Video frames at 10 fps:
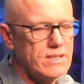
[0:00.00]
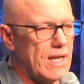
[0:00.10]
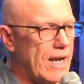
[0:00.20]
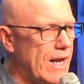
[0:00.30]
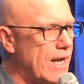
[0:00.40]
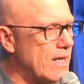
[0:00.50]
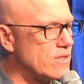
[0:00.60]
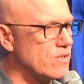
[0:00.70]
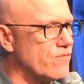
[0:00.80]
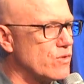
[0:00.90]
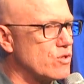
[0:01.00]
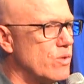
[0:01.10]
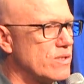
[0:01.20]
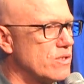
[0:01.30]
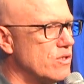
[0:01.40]
And I ask the first
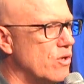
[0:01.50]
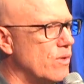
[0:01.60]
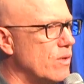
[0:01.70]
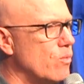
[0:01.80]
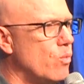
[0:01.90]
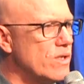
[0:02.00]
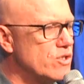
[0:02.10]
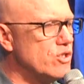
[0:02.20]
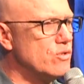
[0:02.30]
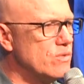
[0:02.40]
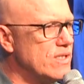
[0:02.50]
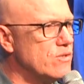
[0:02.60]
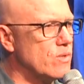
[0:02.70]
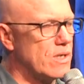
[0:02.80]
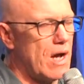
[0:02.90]
question, Noe, what do you need
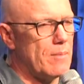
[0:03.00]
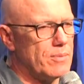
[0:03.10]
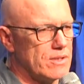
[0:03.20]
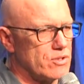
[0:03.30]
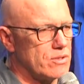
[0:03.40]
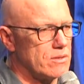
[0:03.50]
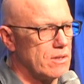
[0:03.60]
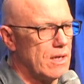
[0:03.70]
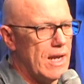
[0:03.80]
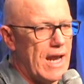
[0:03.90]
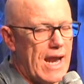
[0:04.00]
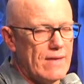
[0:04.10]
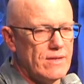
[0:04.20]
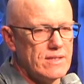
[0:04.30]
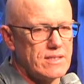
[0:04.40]
to accomplish? And
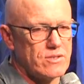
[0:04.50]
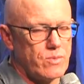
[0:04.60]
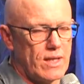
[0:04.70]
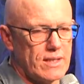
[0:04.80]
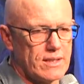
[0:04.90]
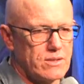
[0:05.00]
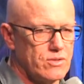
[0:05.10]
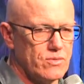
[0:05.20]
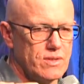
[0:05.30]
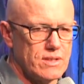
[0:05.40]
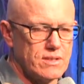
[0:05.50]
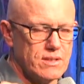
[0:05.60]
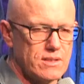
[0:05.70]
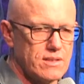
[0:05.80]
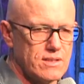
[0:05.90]
then he says, well, I'd like to do this,
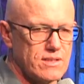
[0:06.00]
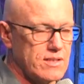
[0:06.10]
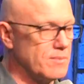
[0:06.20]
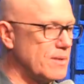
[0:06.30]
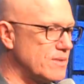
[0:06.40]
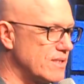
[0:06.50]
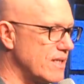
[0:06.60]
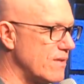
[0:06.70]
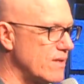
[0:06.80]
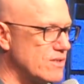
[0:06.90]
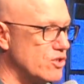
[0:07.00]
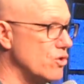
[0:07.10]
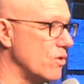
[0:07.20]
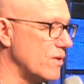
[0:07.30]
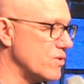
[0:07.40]
this, this. And sometimes they say things that you
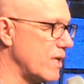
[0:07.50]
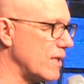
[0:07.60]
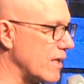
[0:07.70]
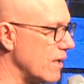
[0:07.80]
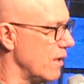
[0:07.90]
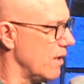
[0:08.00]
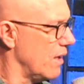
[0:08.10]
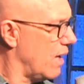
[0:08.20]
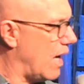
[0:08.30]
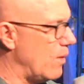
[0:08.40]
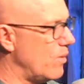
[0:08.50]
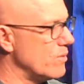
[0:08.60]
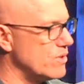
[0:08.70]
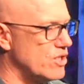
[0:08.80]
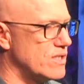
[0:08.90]
don't understand, like, I want to
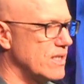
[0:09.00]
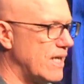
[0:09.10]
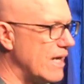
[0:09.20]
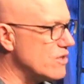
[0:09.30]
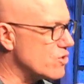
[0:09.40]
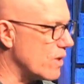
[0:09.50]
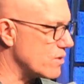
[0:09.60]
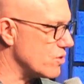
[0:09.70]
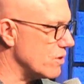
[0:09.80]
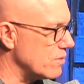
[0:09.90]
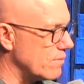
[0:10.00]
adjust the gain structure.